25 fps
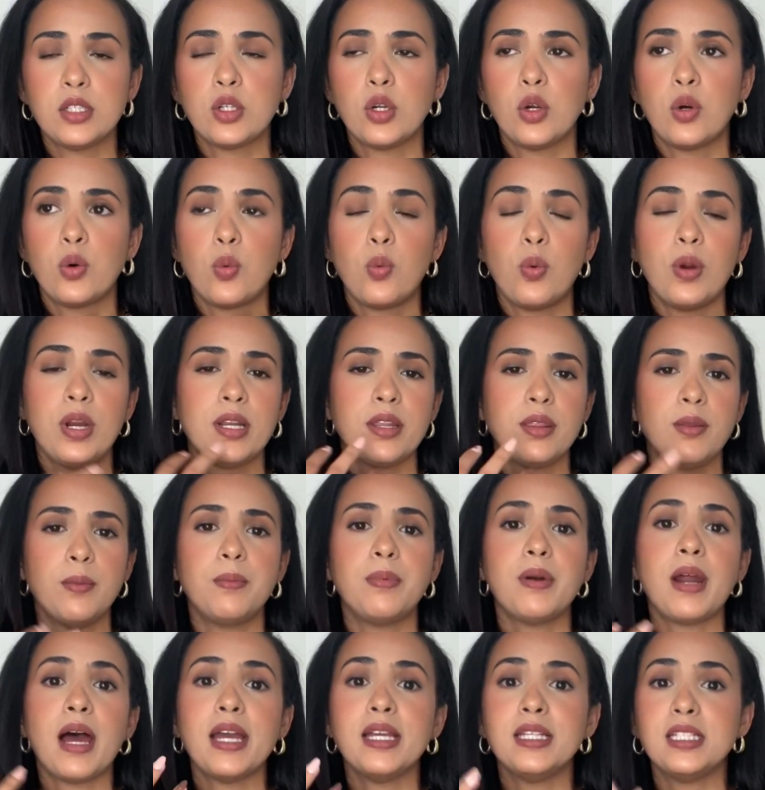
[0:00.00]
or where the
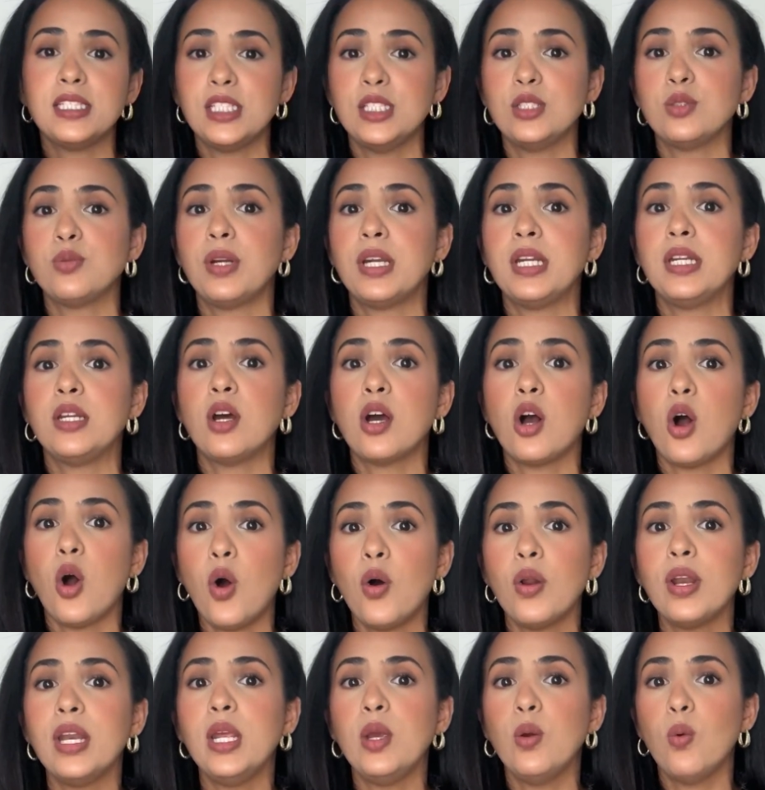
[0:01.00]
bride she's wearing
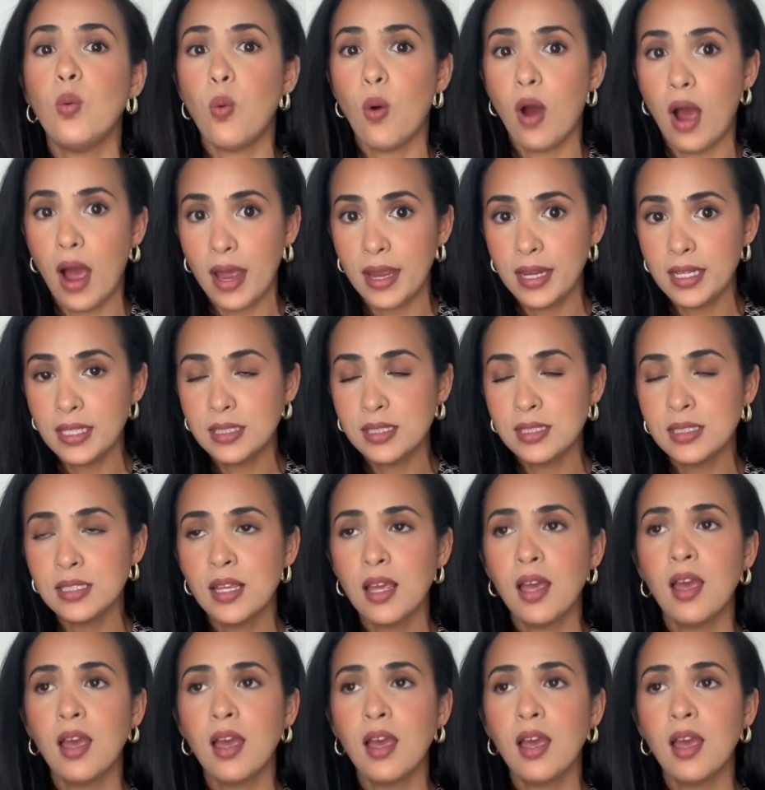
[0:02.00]
only white,